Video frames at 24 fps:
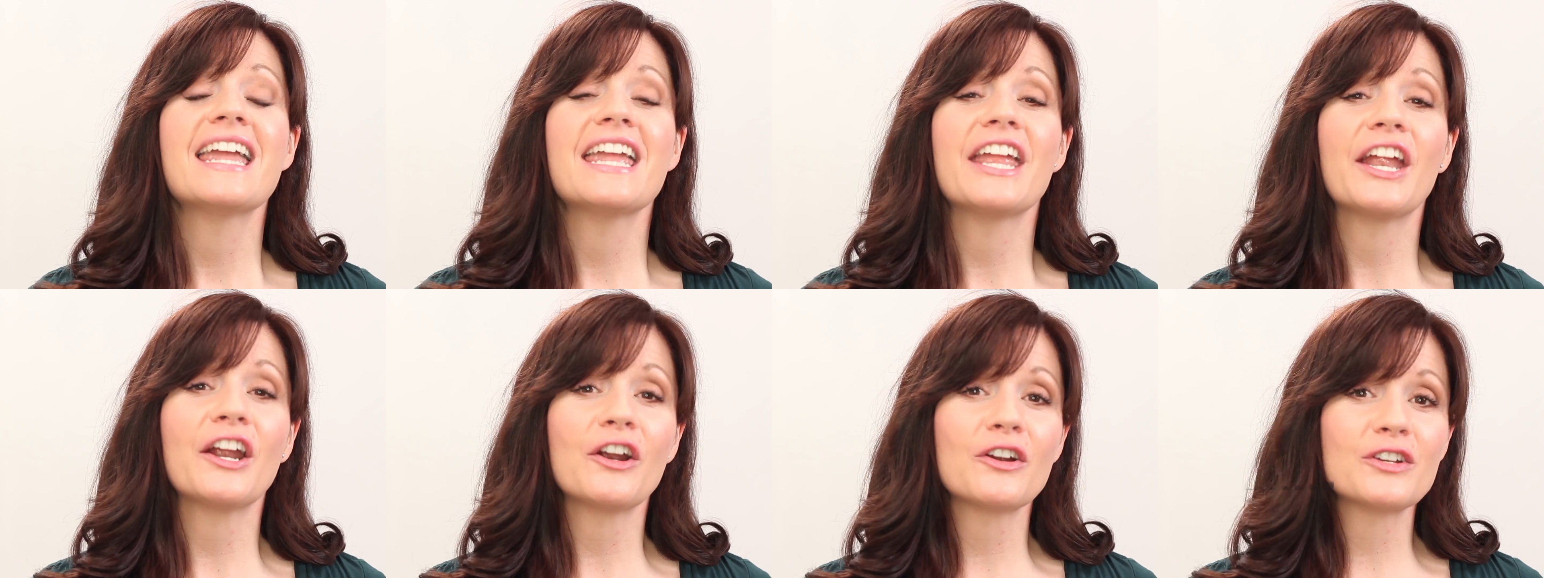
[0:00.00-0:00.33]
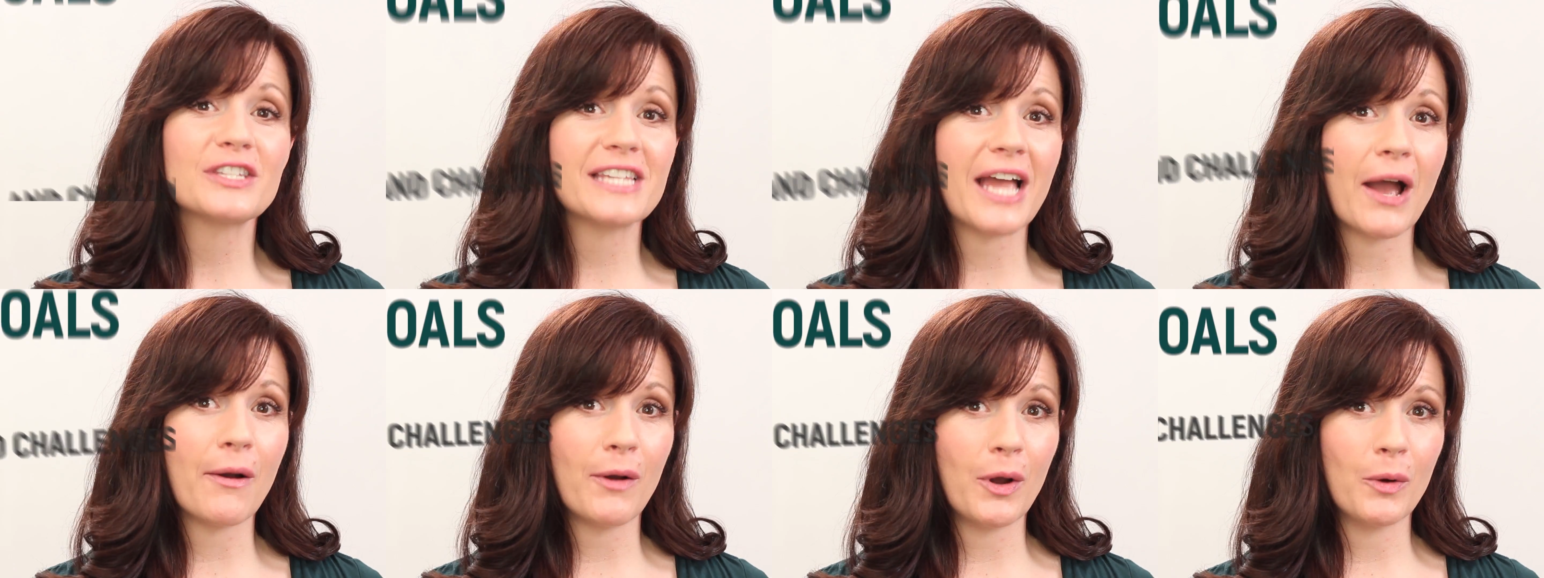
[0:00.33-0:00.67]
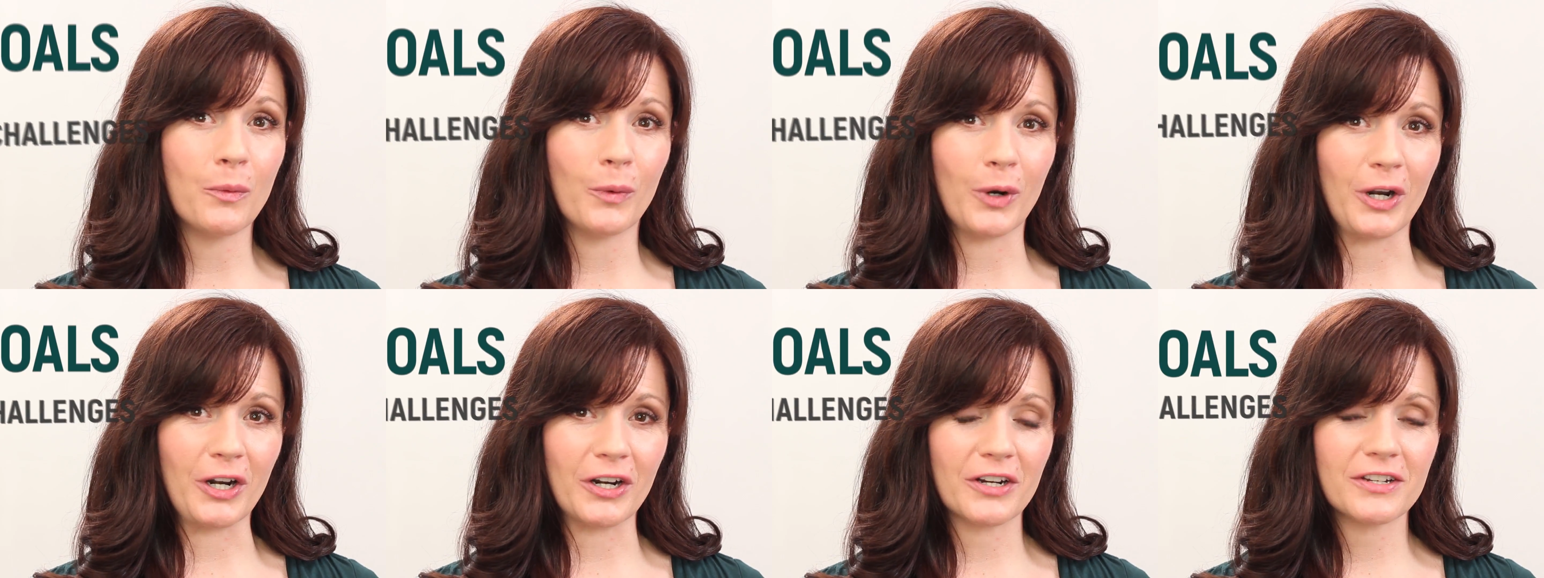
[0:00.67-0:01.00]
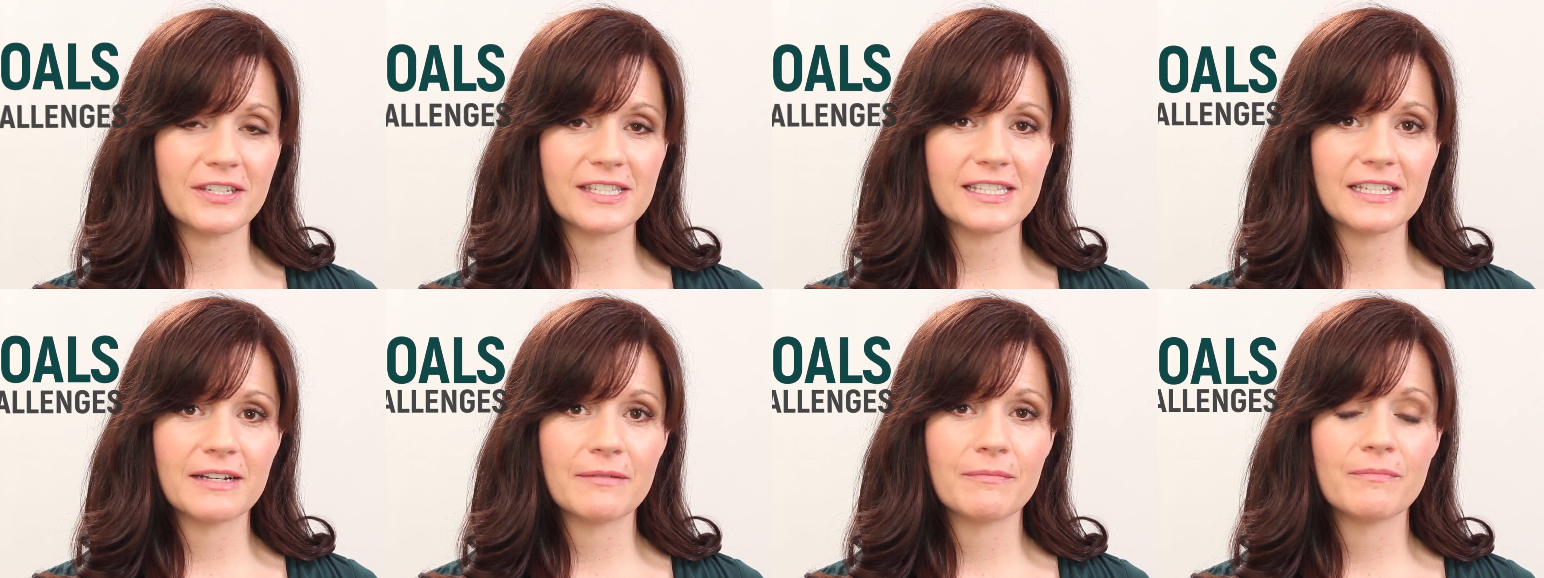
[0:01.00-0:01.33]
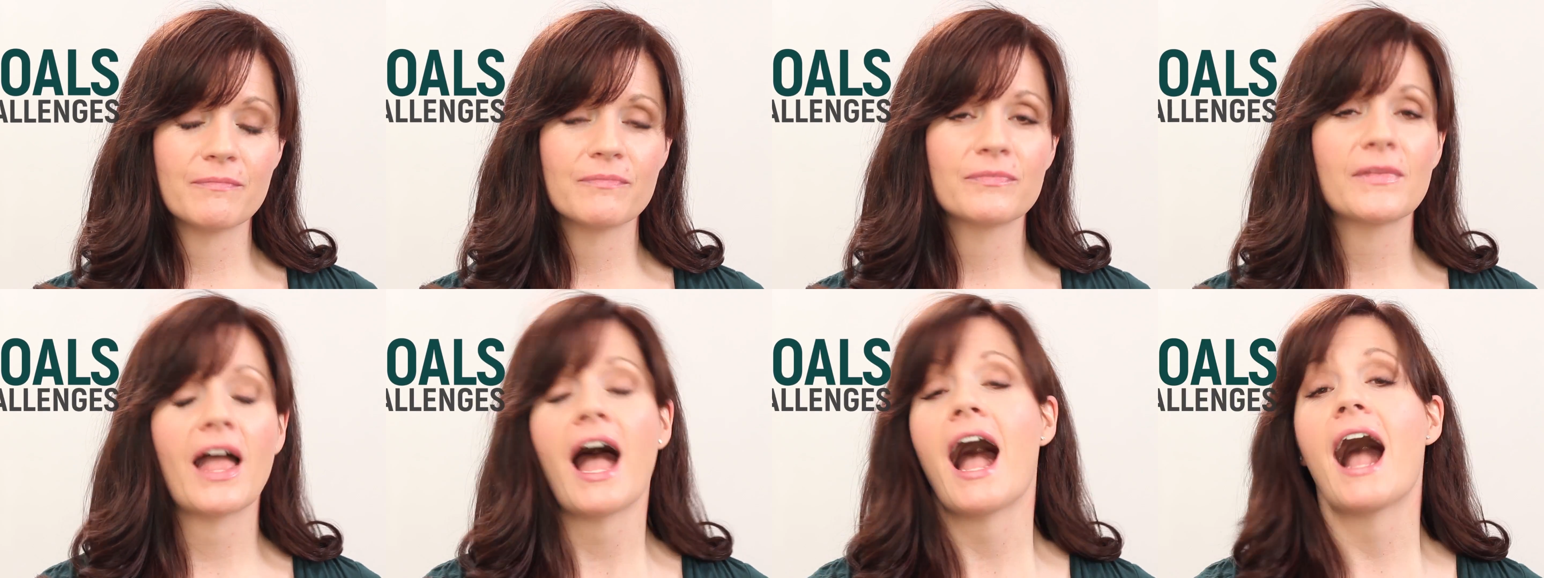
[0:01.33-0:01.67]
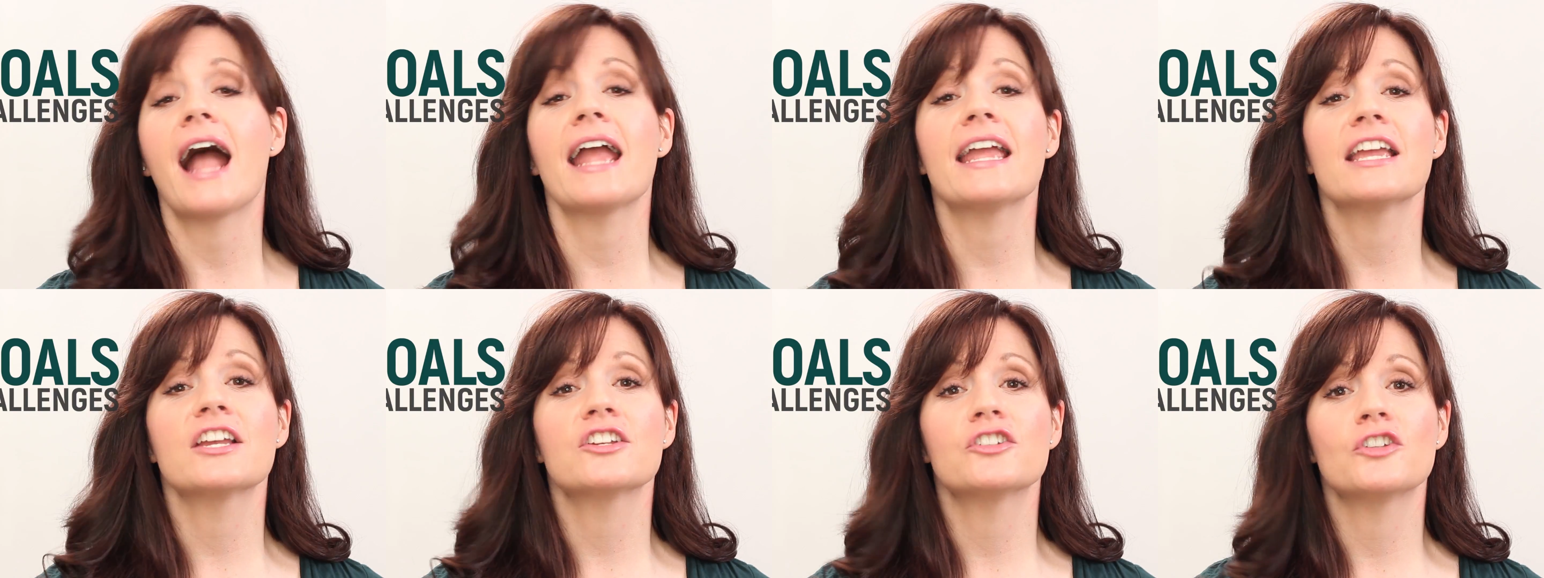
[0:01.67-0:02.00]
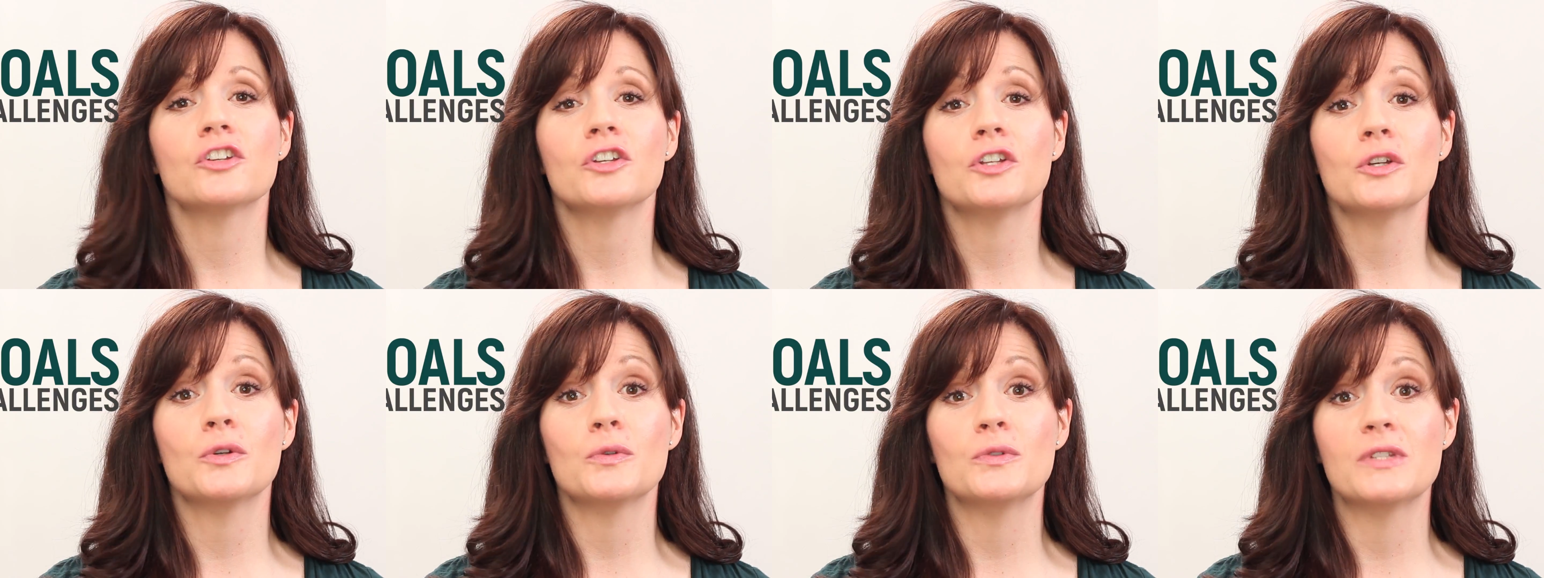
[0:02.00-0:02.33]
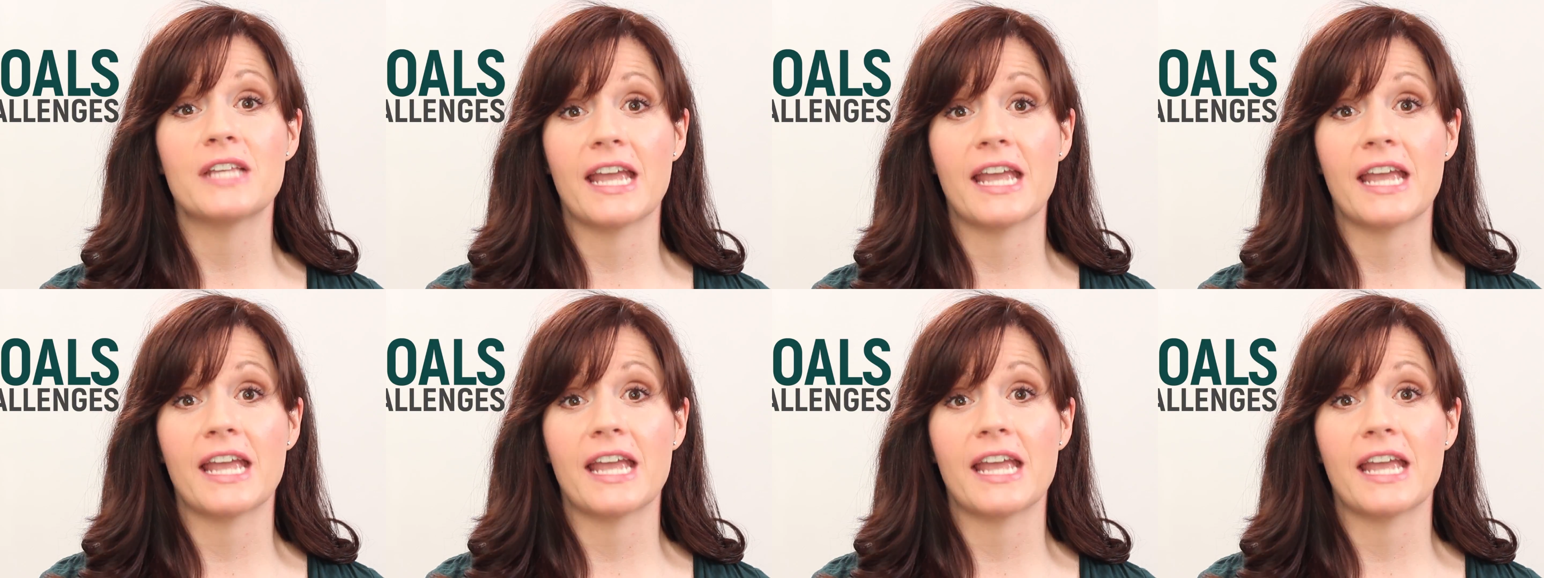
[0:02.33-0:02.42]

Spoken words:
Here's how it works. I issue you